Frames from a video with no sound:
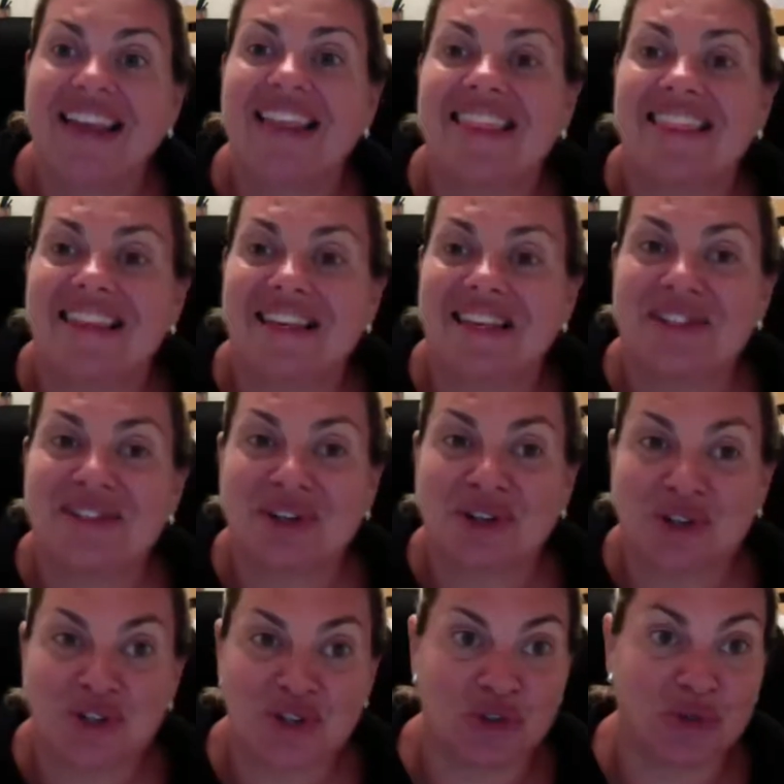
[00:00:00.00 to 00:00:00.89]
These
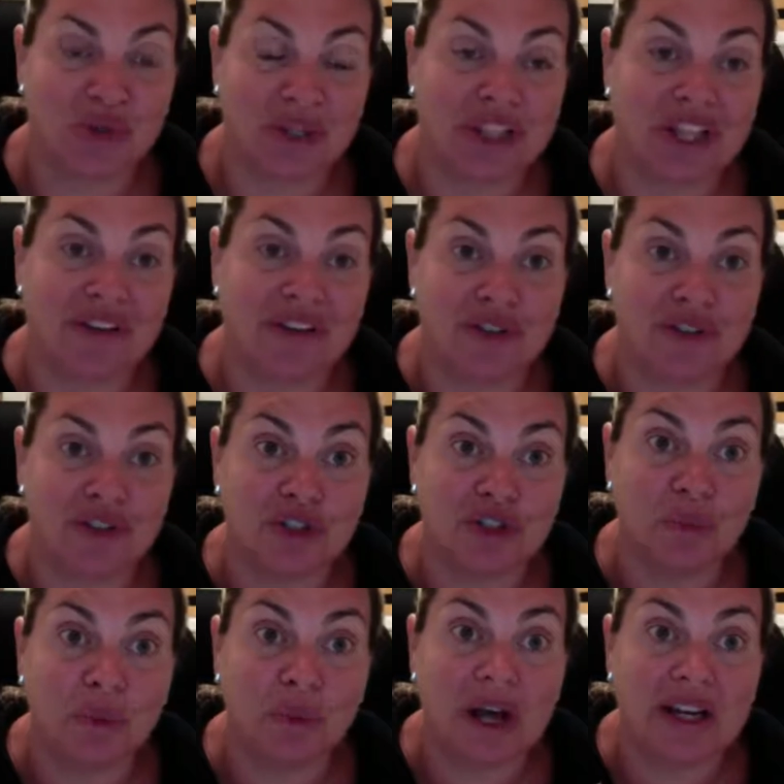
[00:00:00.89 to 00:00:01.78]
are jewelry lovers.
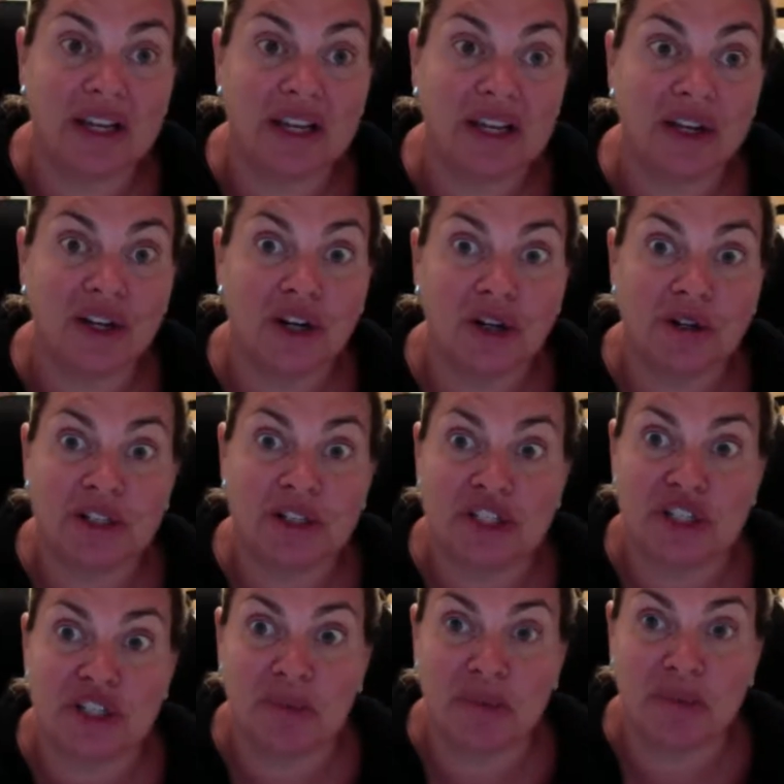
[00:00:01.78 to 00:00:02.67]
You want to
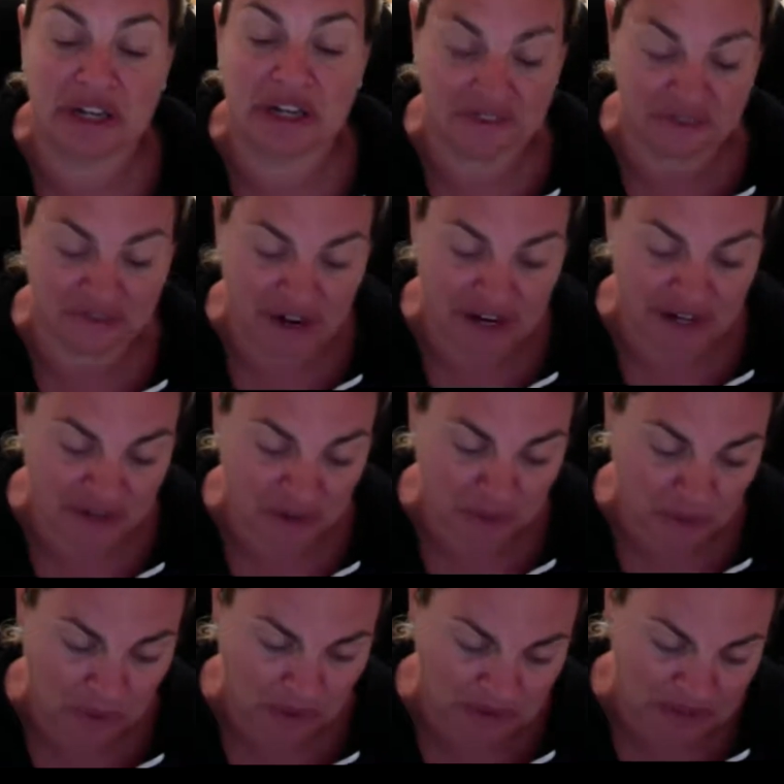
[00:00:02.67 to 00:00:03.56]
encourage the bring a friend
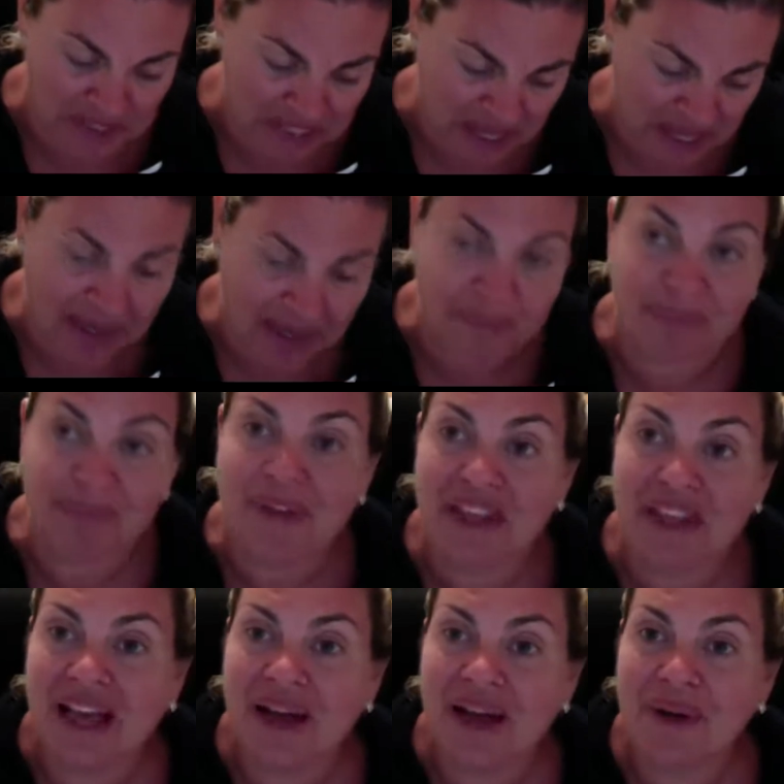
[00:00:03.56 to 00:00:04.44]
all the time.
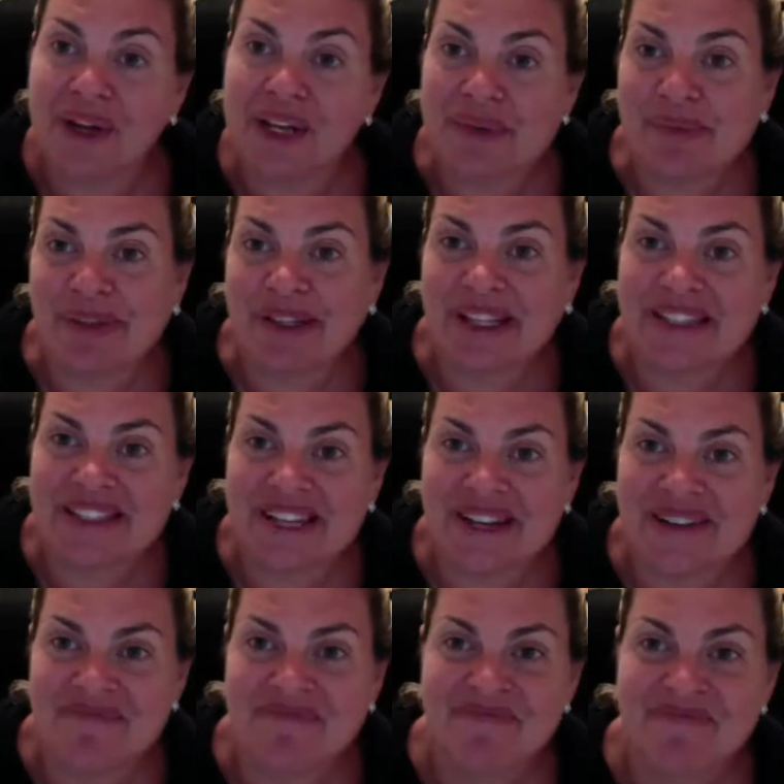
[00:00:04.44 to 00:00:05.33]
How are you,
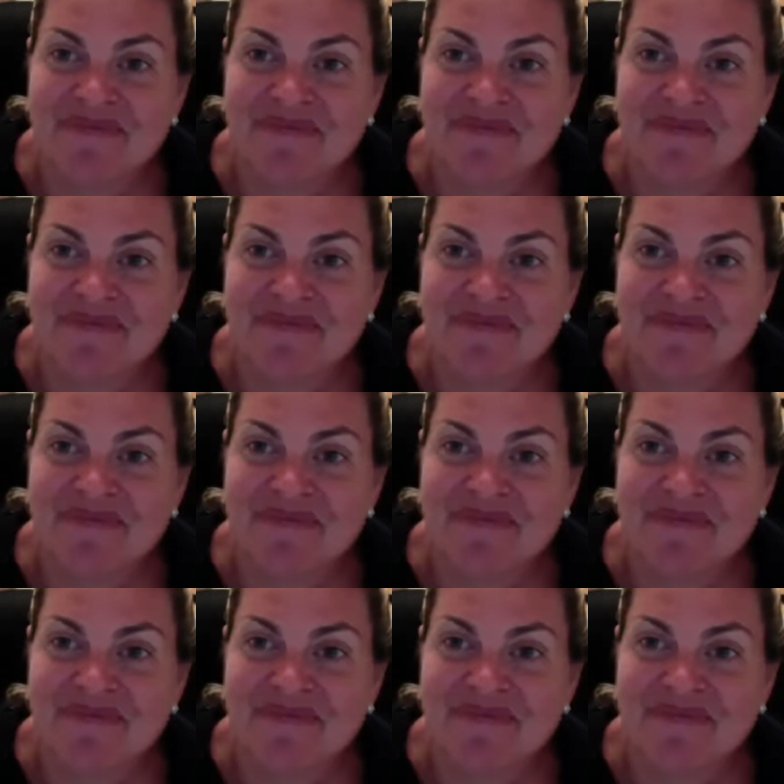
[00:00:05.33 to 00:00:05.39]
Belinda?